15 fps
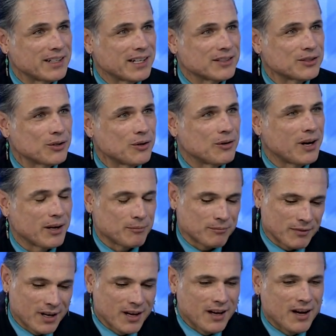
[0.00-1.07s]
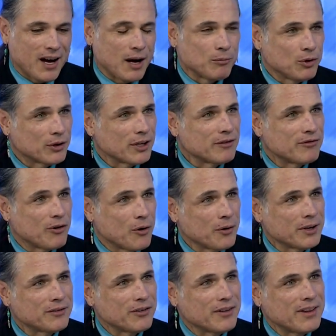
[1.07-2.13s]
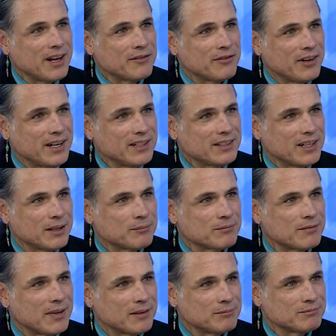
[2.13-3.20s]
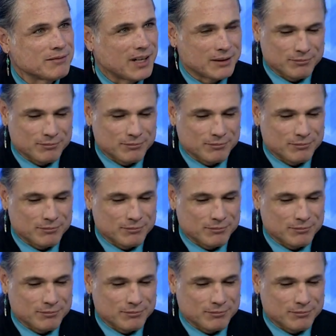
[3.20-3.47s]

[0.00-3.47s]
And so I'm looking forward for that fight. I'm